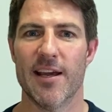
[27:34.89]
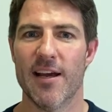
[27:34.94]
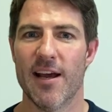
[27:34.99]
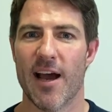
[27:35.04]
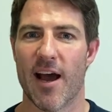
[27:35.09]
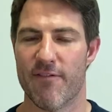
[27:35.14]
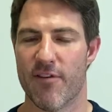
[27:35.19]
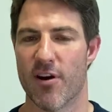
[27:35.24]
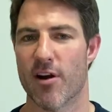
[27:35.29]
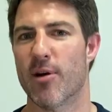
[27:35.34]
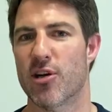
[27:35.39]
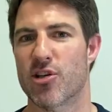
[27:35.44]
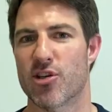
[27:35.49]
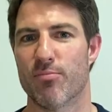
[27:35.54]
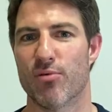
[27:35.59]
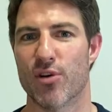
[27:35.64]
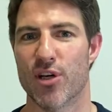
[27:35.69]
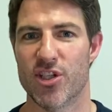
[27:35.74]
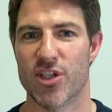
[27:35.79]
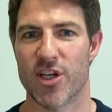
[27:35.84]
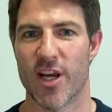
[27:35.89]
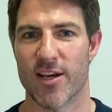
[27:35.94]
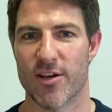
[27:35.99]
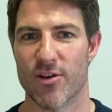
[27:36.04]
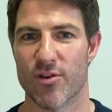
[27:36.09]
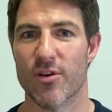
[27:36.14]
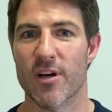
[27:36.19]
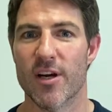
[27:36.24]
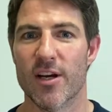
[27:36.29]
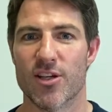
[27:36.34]
I very much appreciate
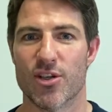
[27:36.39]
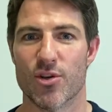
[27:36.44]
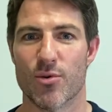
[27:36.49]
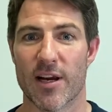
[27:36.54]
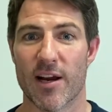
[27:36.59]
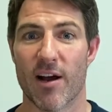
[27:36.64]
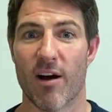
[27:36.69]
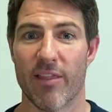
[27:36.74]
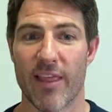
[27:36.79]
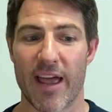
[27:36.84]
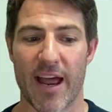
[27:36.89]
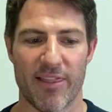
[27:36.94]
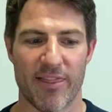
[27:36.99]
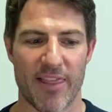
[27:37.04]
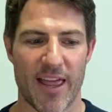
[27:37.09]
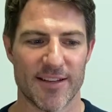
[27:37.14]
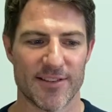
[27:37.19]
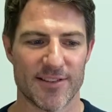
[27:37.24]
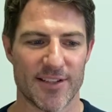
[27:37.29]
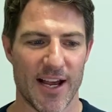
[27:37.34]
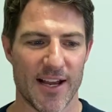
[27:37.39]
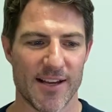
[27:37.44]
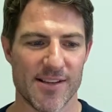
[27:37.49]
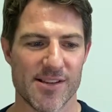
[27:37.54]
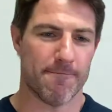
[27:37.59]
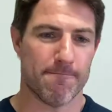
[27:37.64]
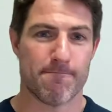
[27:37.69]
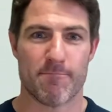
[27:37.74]
you doing all that. Thanks, guys.